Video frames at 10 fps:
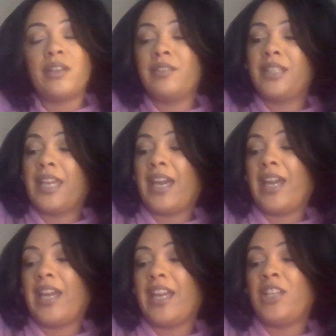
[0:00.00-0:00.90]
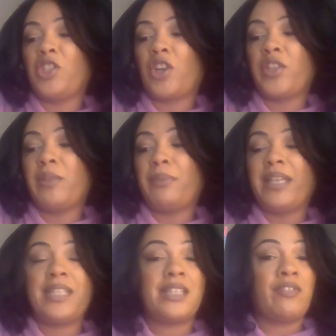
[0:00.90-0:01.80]
Okay, enjoy the
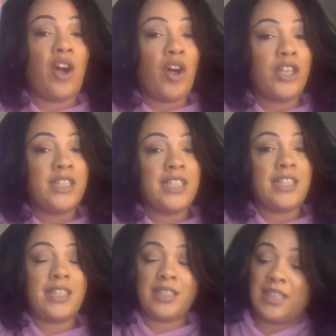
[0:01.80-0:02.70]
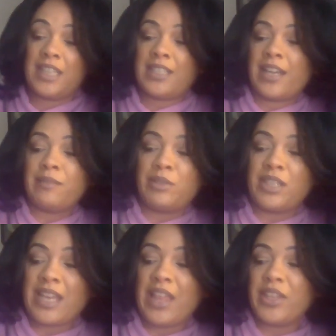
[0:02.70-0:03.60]
bliss of holiday time
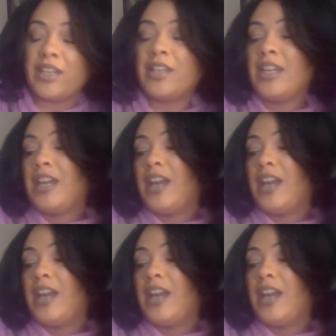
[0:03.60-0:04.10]
together.